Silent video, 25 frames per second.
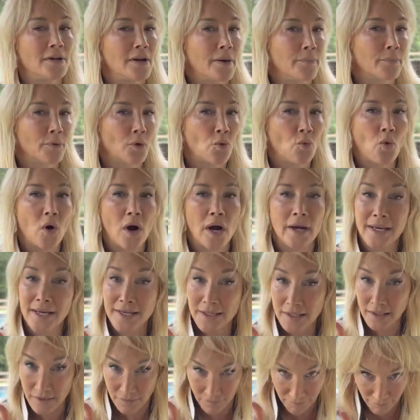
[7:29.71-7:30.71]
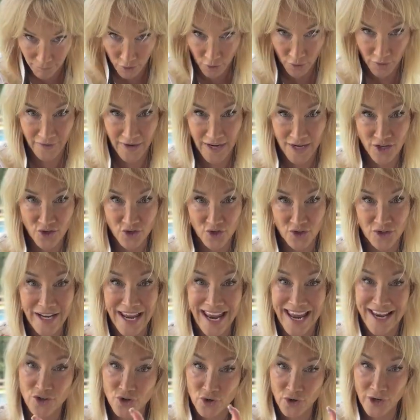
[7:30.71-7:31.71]
Number one is motivation
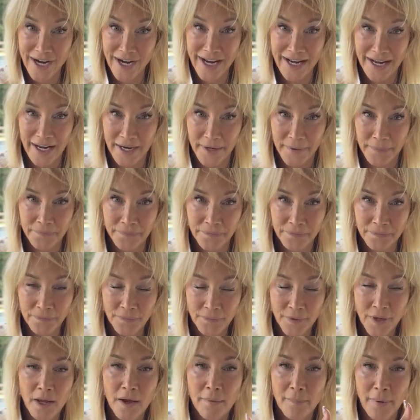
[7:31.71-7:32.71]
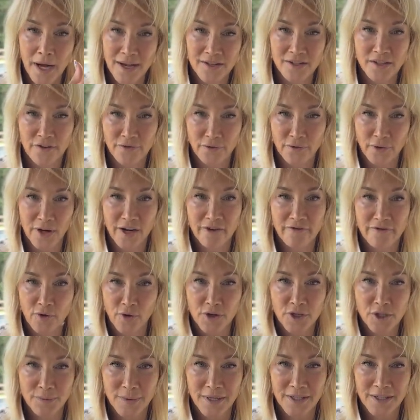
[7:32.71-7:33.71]
and training, positive
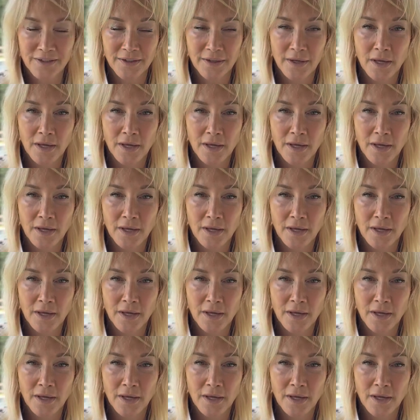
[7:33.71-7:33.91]
reinforcement.